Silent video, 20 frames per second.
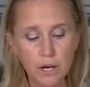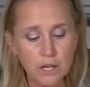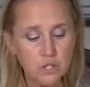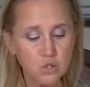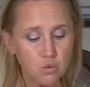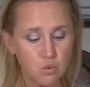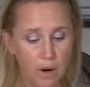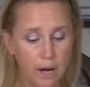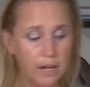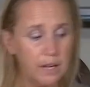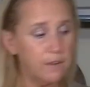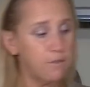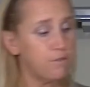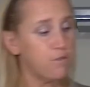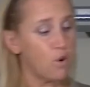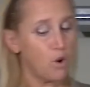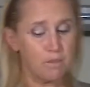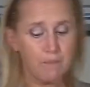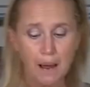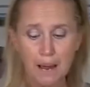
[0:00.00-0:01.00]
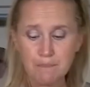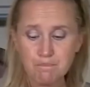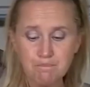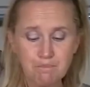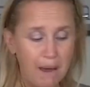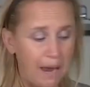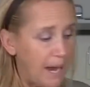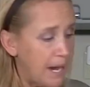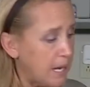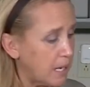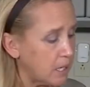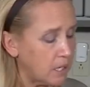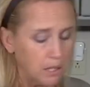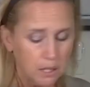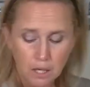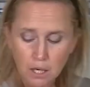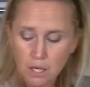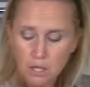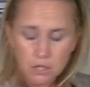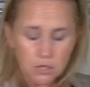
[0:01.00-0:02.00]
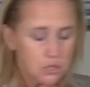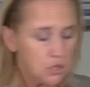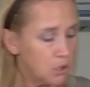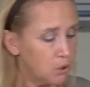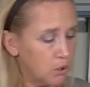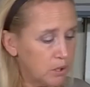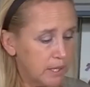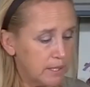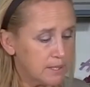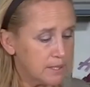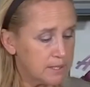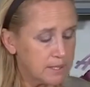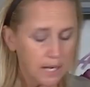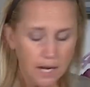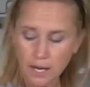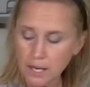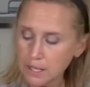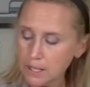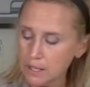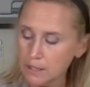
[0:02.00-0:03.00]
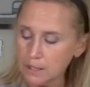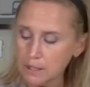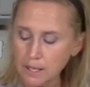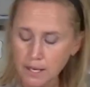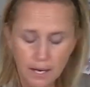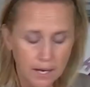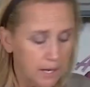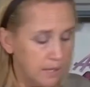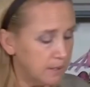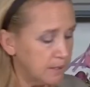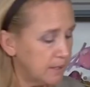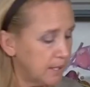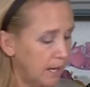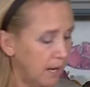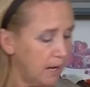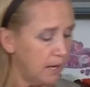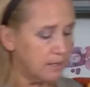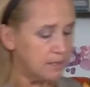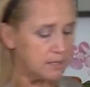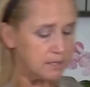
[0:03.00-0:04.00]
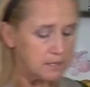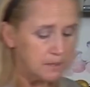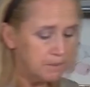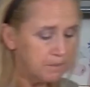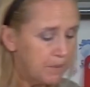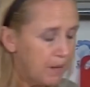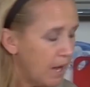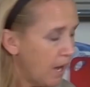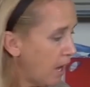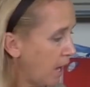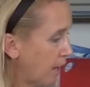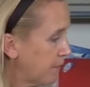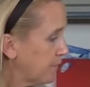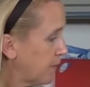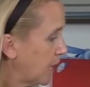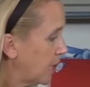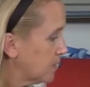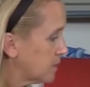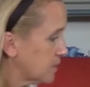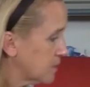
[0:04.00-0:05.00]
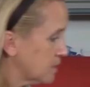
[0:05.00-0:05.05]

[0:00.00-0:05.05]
is ready for my bake. So let's take and, and get, I've got